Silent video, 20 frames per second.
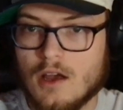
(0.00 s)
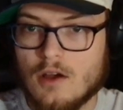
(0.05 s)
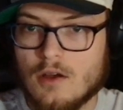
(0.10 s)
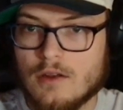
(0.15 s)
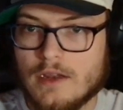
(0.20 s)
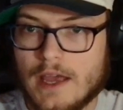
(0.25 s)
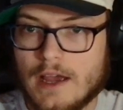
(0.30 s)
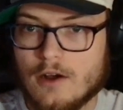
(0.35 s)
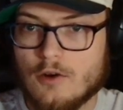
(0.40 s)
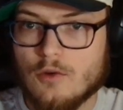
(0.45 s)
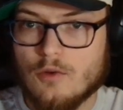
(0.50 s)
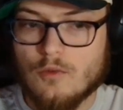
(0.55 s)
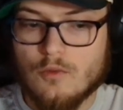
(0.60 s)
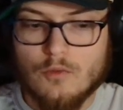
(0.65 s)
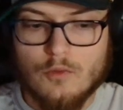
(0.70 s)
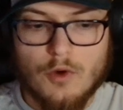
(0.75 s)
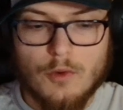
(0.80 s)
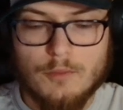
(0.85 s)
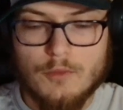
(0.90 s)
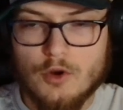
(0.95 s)
Now,
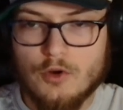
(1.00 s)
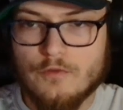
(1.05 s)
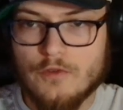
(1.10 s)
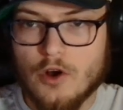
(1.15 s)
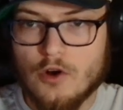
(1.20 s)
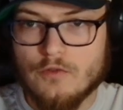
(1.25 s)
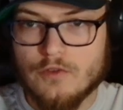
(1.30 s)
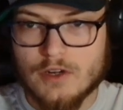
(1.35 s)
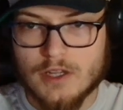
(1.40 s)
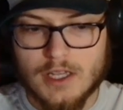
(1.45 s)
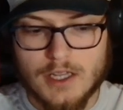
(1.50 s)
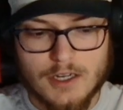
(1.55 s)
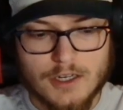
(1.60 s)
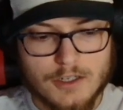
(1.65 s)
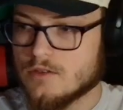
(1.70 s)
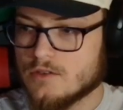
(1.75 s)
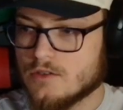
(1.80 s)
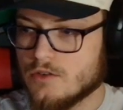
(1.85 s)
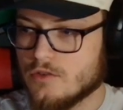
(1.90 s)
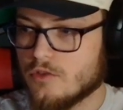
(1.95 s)
we'll move over
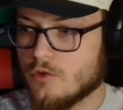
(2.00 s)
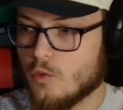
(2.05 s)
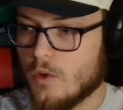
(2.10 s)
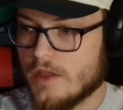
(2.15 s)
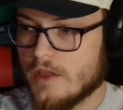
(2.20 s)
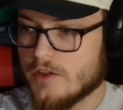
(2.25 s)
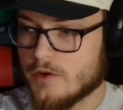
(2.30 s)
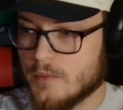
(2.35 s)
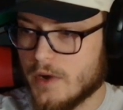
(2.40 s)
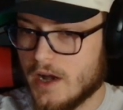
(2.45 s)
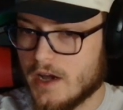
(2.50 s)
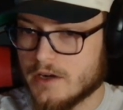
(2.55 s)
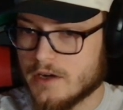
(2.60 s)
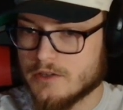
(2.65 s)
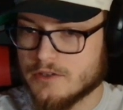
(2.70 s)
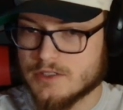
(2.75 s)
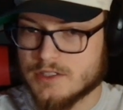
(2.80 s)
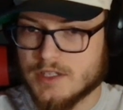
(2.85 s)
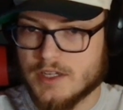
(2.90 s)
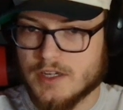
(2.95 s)
here to the weather
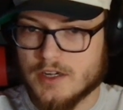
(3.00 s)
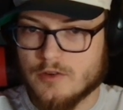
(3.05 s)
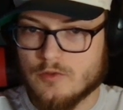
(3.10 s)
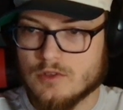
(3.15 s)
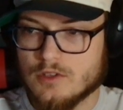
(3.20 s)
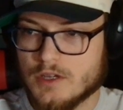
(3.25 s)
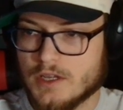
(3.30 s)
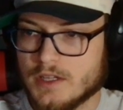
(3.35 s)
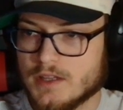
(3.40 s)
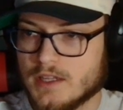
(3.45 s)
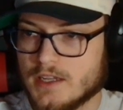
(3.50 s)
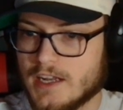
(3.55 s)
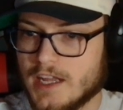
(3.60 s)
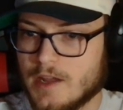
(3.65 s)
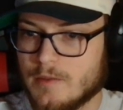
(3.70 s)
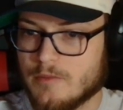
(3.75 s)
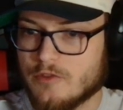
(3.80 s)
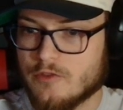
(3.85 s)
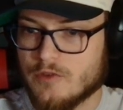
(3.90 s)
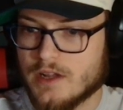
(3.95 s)
models here. We'll look at the
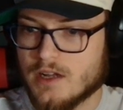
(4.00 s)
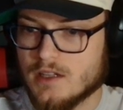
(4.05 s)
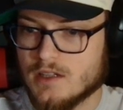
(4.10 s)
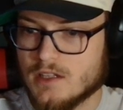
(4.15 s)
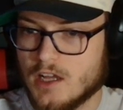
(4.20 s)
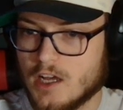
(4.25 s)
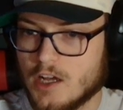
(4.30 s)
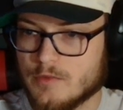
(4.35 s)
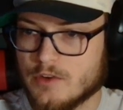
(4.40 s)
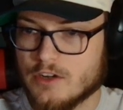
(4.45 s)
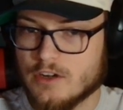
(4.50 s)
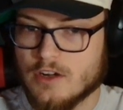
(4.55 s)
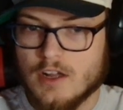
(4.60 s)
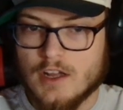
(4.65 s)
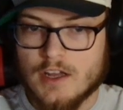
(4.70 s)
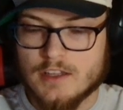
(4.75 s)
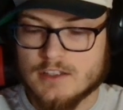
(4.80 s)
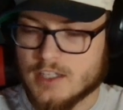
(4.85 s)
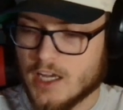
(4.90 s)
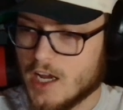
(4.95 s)
NAM 3-kilometer.
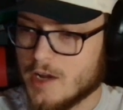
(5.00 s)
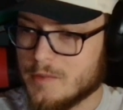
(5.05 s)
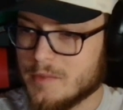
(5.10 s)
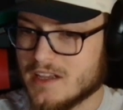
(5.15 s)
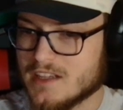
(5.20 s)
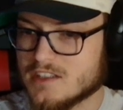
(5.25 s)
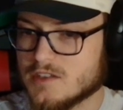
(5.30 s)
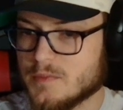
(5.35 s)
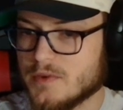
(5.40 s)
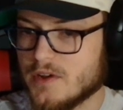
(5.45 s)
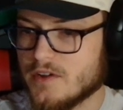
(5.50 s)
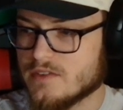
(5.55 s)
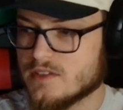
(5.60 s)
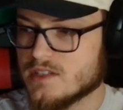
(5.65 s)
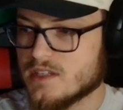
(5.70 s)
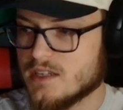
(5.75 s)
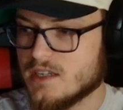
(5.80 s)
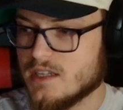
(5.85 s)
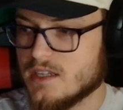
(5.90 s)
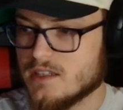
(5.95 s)
The timing is above us
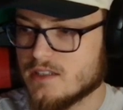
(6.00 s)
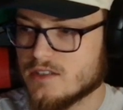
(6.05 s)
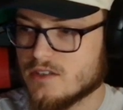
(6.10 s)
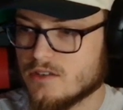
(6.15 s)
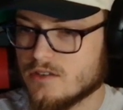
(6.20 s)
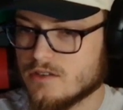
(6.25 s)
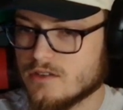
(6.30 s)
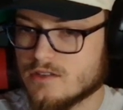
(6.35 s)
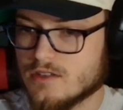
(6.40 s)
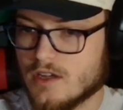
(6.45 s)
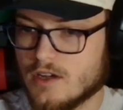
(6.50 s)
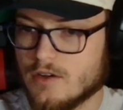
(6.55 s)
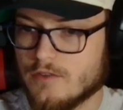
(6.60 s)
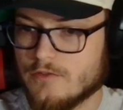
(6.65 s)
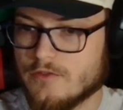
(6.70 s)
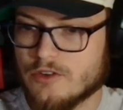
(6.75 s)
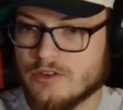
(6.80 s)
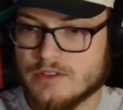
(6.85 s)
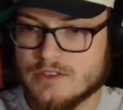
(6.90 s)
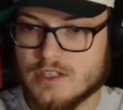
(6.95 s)
in Eastern, so if
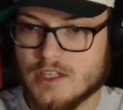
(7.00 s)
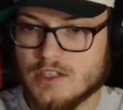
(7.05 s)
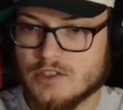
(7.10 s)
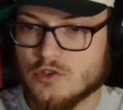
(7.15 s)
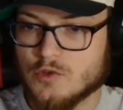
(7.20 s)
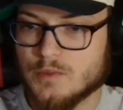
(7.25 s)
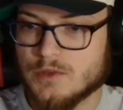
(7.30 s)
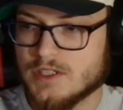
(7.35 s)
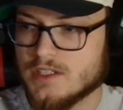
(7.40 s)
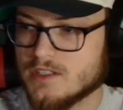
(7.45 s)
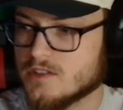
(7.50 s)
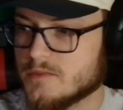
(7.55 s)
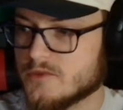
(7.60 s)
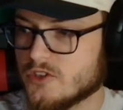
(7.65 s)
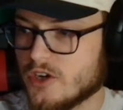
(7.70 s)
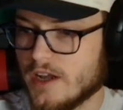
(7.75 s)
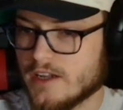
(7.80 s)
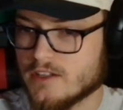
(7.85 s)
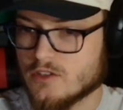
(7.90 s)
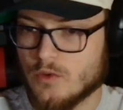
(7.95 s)
you're in Central, please
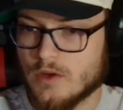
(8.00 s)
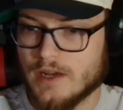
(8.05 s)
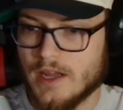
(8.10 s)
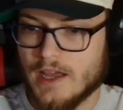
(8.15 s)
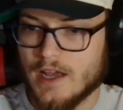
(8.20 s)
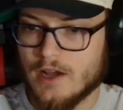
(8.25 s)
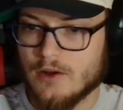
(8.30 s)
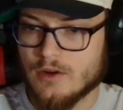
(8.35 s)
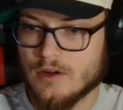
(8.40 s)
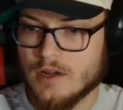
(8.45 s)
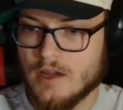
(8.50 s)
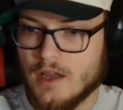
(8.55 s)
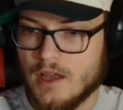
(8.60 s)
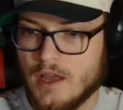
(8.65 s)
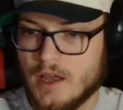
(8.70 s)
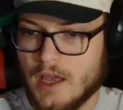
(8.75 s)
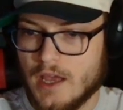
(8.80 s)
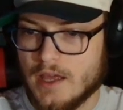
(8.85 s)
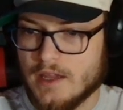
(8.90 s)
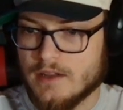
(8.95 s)
subtract 1 hour.
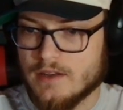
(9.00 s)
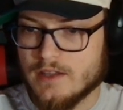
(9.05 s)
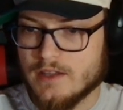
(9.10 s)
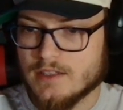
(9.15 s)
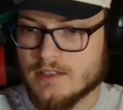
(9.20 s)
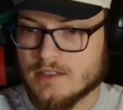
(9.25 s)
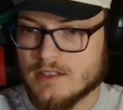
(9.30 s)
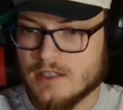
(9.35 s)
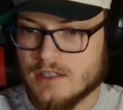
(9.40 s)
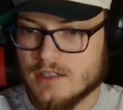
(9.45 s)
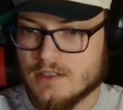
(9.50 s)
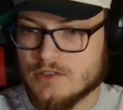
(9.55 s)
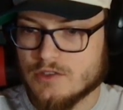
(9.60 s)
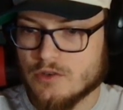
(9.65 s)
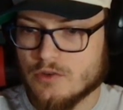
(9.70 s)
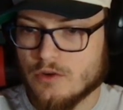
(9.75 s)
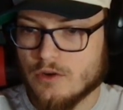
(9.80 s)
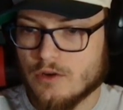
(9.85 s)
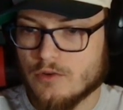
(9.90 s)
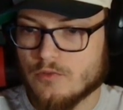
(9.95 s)
And this is
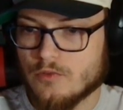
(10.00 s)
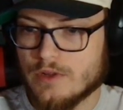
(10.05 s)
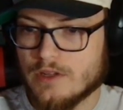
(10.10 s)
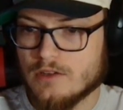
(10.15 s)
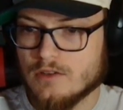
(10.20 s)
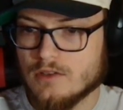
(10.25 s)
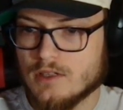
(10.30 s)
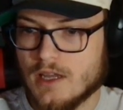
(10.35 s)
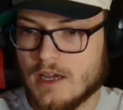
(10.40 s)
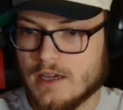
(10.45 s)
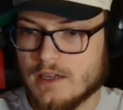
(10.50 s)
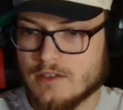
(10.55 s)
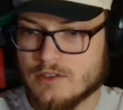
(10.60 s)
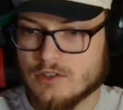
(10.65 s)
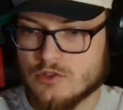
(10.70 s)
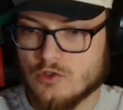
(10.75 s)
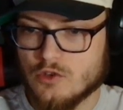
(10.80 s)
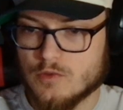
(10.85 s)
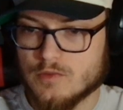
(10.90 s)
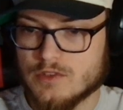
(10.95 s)
your real line of
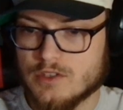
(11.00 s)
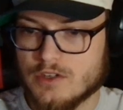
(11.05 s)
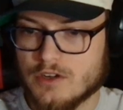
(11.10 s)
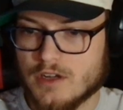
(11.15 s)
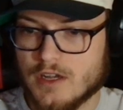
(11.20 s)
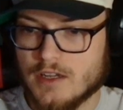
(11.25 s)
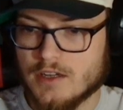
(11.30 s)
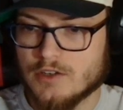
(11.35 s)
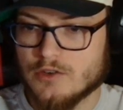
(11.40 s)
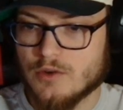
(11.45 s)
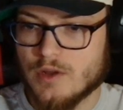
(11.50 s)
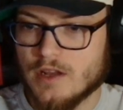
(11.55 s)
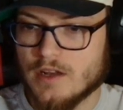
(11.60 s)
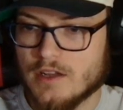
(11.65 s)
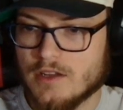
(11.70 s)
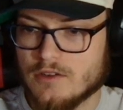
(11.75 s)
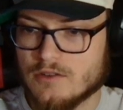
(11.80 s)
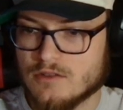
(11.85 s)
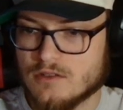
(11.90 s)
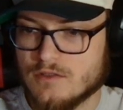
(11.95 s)
storms that are kind of
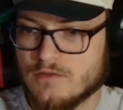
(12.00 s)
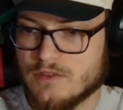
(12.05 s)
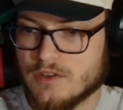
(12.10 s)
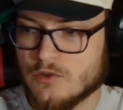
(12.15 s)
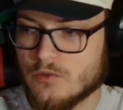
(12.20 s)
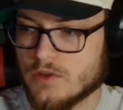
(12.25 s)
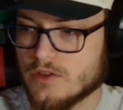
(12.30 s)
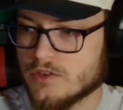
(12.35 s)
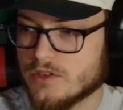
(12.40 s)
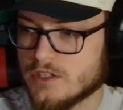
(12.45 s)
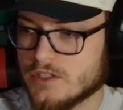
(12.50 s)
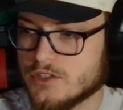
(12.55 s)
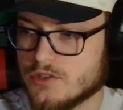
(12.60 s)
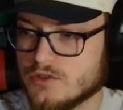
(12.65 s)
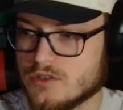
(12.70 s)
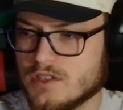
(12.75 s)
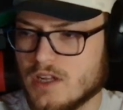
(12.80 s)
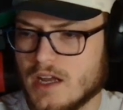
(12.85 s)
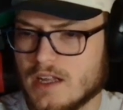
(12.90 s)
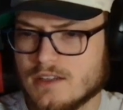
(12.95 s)
creating your severe weather
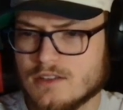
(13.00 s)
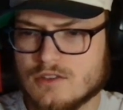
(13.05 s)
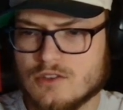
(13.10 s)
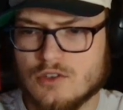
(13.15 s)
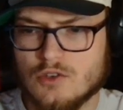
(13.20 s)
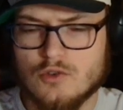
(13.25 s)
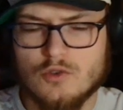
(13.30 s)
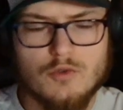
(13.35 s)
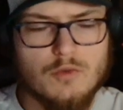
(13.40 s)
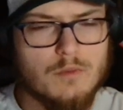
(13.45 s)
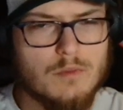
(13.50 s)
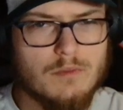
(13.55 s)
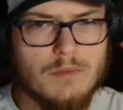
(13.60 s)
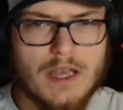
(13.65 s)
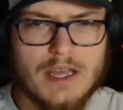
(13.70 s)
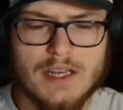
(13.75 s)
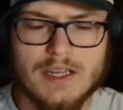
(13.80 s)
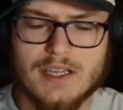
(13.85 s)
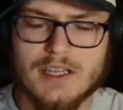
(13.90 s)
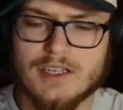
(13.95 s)
issues. Not too
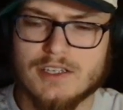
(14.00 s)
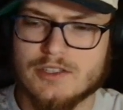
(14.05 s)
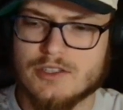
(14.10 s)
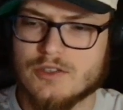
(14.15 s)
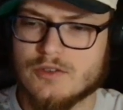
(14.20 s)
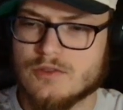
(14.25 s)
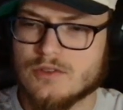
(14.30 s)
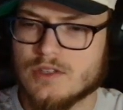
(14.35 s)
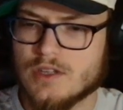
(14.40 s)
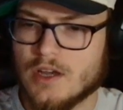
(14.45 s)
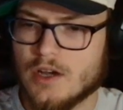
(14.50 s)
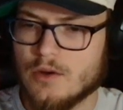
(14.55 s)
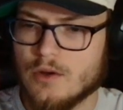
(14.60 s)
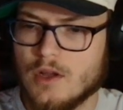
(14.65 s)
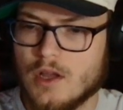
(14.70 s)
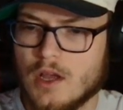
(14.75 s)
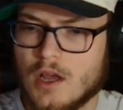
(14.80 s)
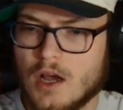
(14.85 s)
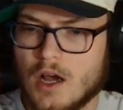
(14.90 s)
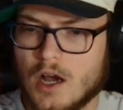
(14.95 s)
many issues, though.
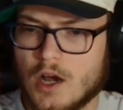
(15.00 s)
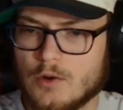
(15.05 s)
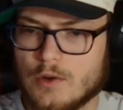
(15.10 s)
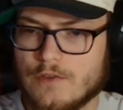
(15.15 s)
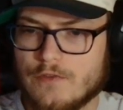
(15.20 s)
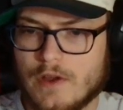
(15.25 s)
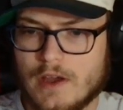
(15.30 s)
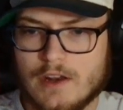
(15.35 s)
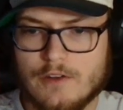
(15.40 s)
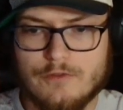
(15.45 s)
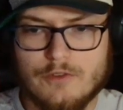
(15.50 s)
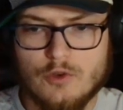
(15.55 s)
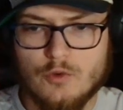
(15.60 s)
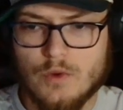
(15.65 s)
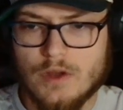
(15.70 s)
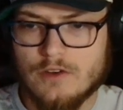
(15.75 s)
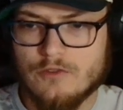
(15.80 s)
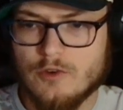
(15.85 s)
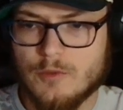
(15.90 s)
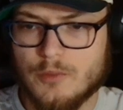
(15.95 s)
We've had a few
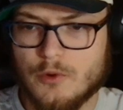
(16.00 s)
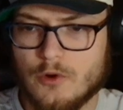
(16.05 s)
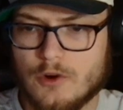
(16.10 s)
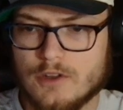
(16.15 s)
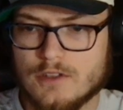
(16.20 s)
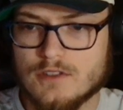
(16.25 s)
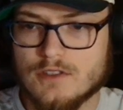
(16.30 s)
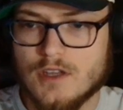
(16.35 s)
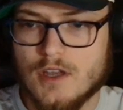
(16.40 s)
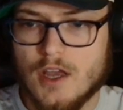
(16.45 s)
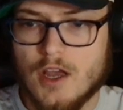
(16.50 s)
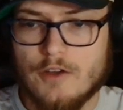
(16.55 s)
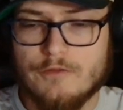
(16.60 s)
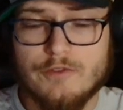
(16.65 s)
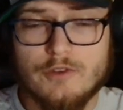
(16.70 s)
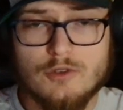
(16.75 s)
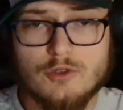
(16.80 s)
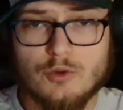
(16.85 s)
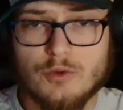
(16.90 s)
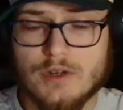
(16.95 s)
wind reports, a
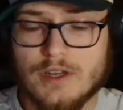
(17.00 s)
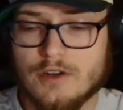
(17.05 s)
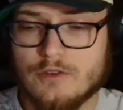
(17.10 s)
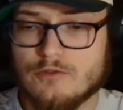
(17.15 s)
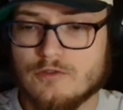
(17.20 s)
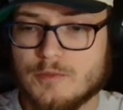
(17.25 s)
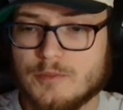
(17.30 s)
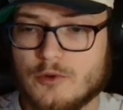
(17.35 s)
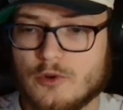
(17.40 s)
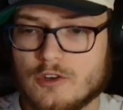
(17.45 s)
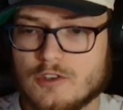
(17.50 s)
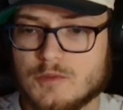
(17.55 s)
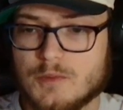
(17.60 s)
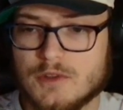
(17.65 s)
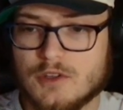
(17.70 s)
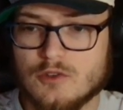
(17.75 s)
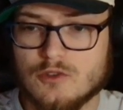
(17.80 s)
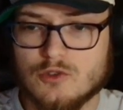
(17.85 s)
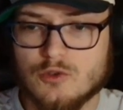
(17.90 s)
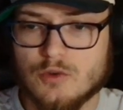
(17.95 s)
few tornado reports, but
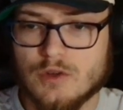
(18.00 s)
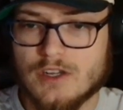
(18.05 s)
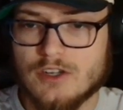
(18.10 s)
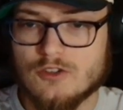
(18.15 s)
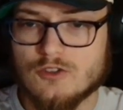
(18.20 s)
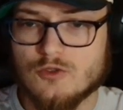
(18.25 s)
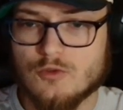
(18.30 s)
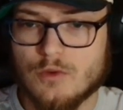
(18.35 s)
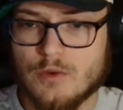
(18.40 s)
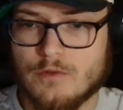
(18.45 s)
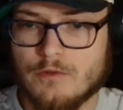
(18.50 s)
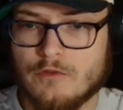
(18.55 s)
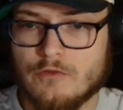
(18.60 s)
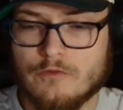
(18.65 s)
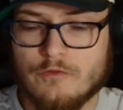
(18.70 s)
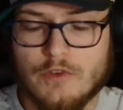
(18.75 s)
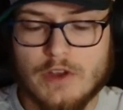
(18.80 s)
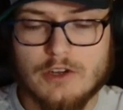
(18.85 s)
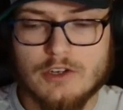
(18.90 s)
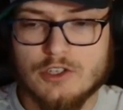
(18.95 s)
those tornadoes were
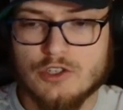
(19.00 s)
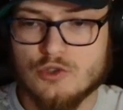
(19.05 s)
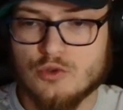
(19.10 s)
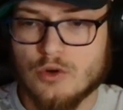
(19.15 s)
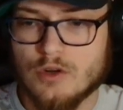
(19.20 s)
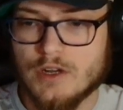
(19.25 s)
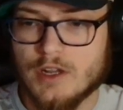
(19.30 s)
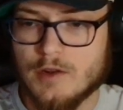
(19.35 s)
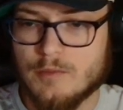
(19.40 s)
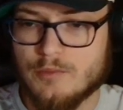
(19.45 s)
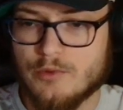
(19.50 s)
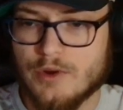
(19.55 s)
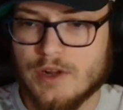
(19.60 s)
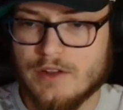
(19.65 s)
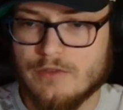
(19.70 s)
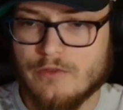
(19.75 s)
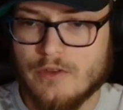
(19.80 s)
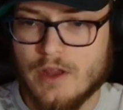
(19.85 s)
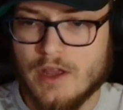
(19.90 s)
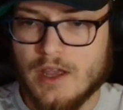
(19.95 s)
very short and
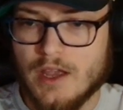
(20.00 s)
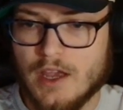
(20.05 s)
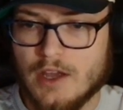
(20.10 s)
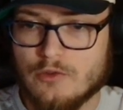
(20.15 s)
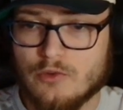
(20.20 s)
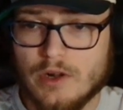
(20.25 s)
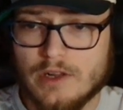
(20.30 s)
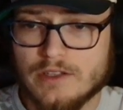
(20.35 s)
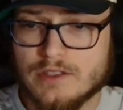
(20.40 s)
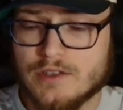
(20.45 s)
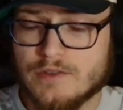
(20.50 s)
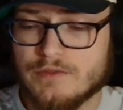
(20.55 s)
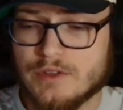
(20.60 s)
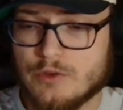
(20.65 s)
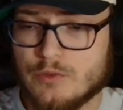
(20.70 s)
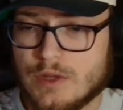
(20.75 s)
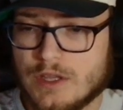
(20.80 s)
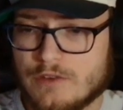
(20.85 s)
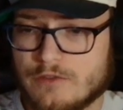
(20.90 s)
brief, and relatively weak